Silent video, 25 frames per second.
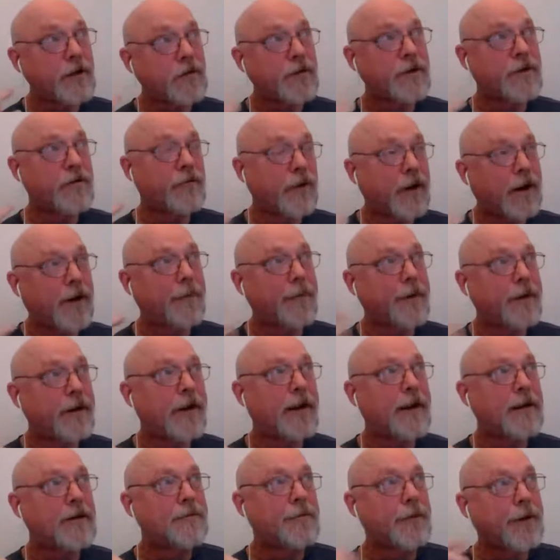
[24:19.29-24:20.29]
was wrapping
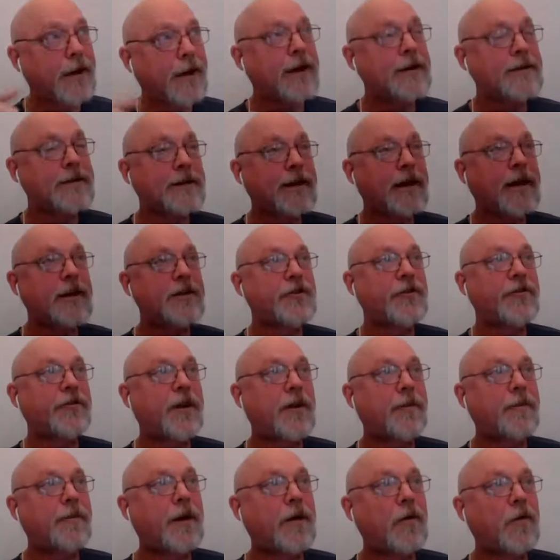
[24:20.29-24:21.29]
that black sash
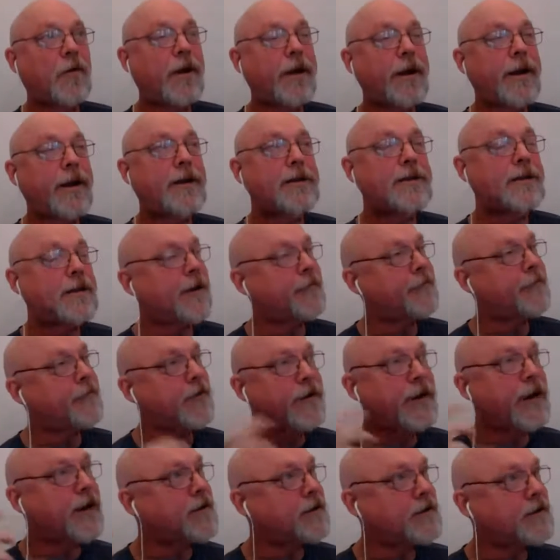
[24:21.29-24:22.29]
around my waist after
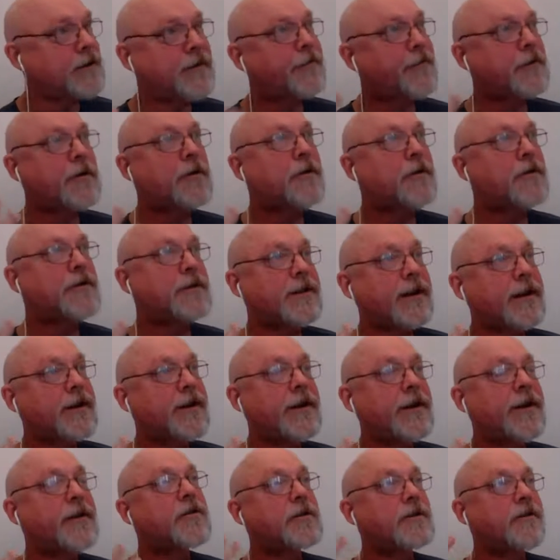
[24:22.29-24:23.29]
that difficult 10
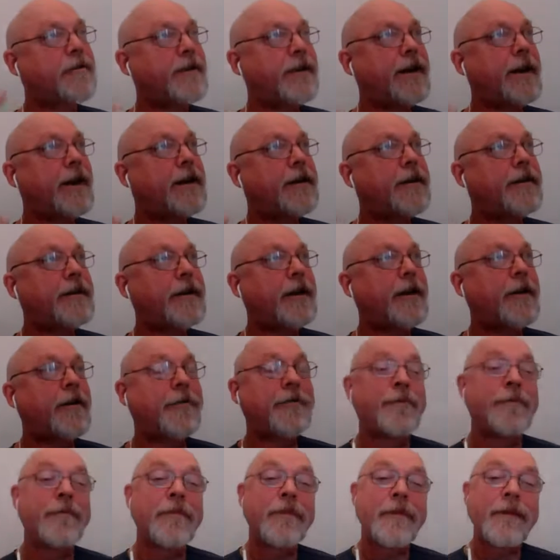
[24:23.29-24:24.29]
years of getting there,
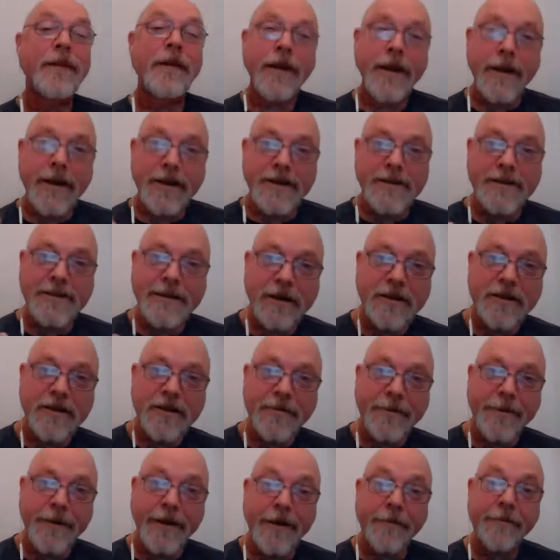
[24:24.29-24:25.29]
he said to
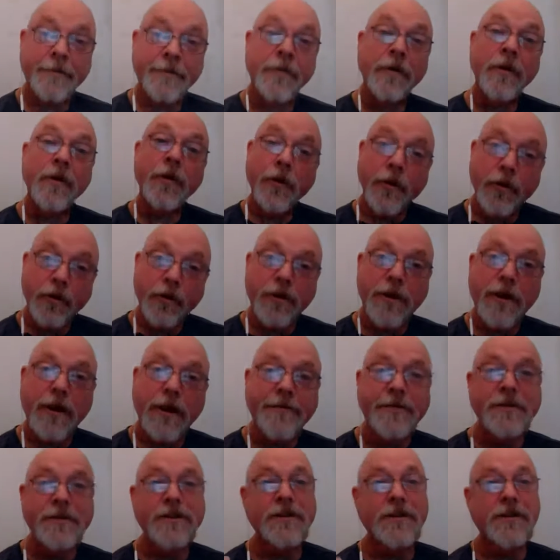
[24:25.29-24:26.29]
me, your life
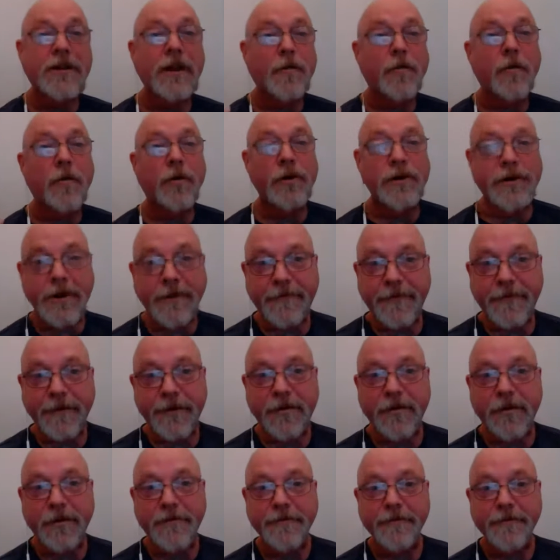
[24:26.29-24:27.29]
just got more
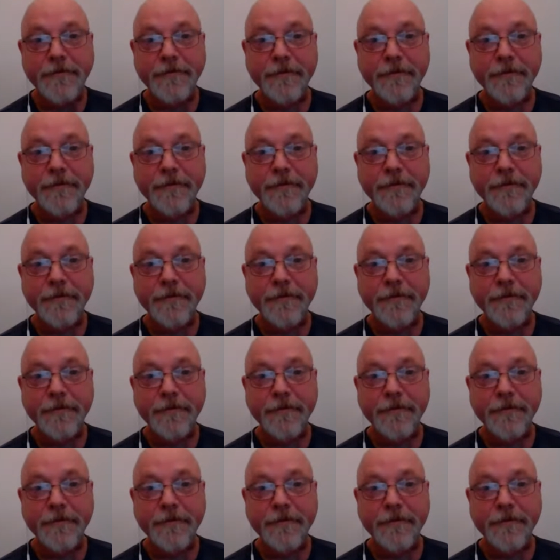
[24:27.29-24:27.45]
difficult.